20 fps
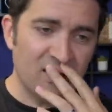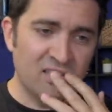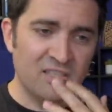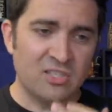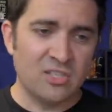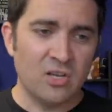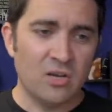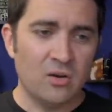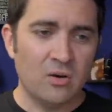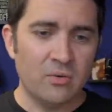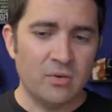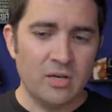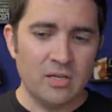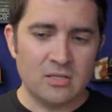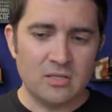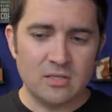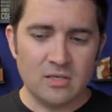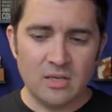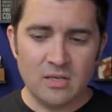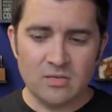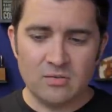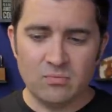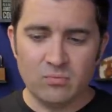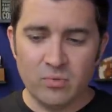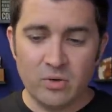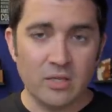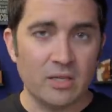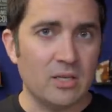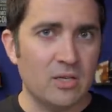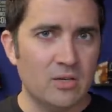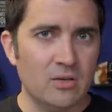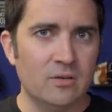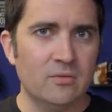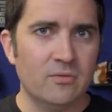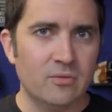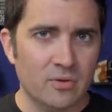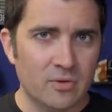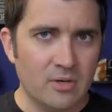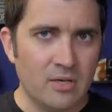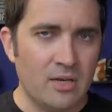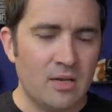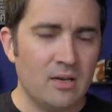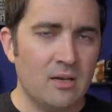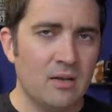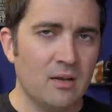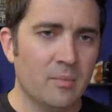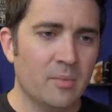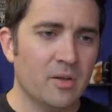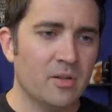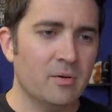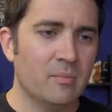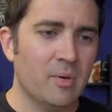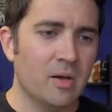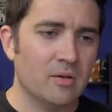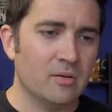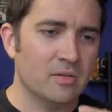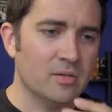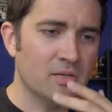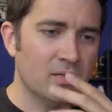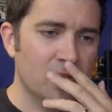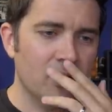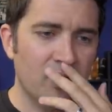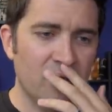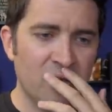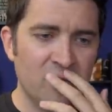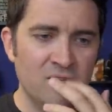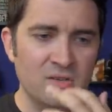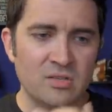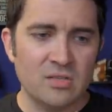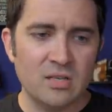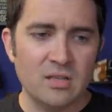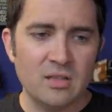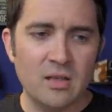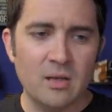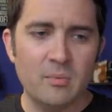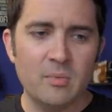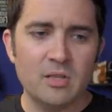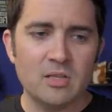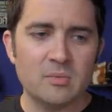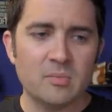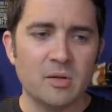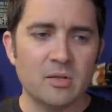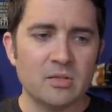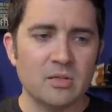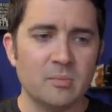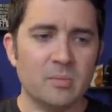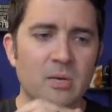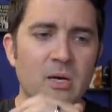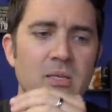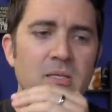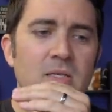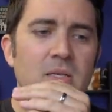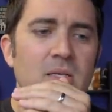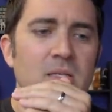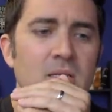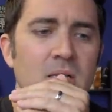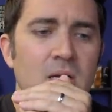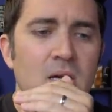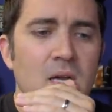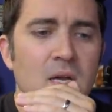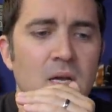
and so it's it's really good for heating up other metals and, and using them in the smelting process.